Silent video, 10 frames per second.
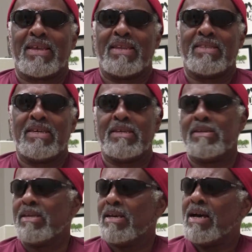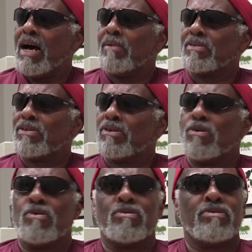And then I was on a
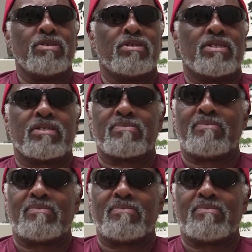horse